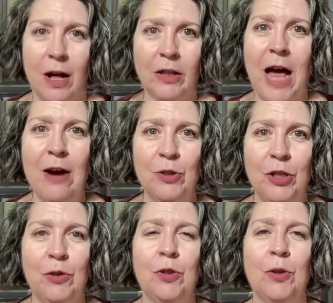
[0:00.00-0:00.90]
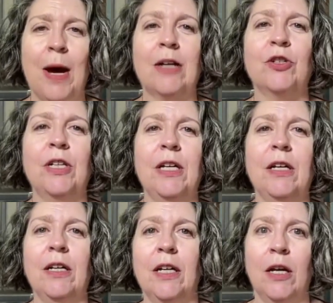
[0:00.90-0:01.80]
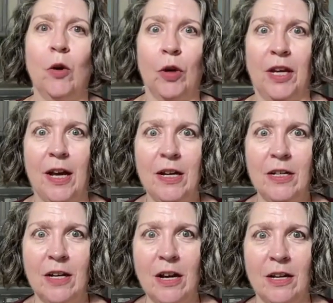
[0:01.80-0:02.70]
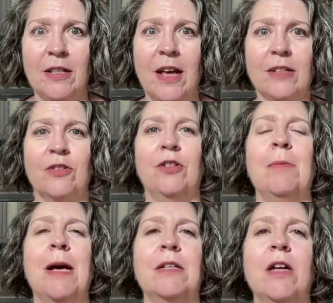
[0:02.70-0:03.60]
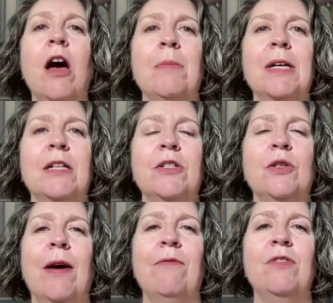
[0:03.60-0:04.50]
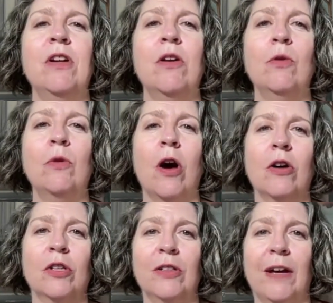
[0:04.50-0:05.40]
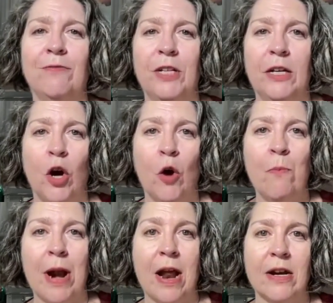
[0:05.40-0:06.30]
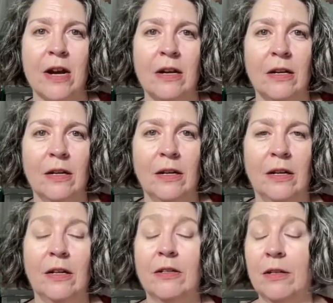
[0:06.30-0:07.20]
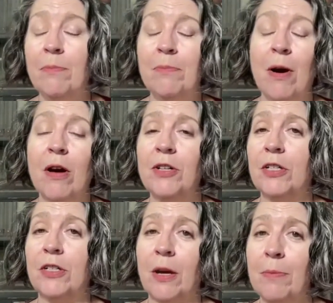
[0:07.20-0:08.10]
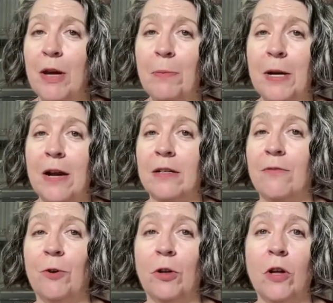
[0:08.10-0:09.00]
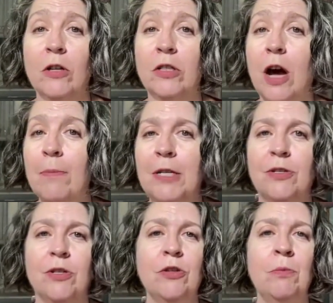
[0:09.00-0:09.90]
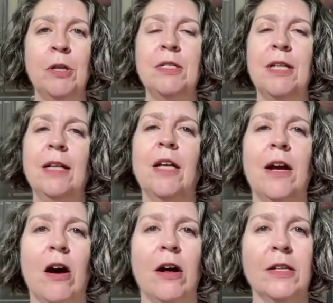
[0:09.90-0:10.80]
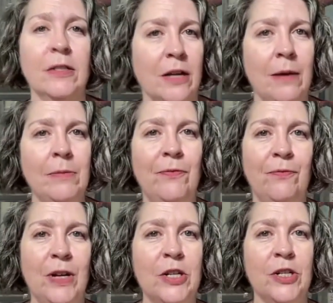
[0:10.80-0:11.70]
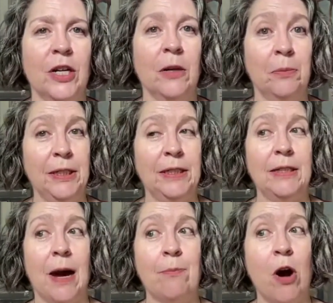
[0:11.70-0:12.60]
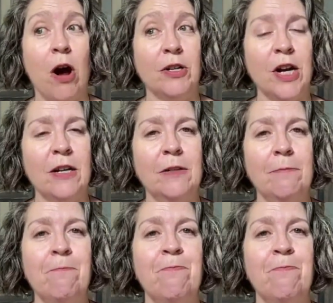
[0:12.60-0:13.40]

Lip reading: allows you to actually get it done in that certain amount of time because you have no longer left it open-ended. Some projects can be open-ended for a long time, but as soon as you put a deadline on, it's time to finish and complete that project.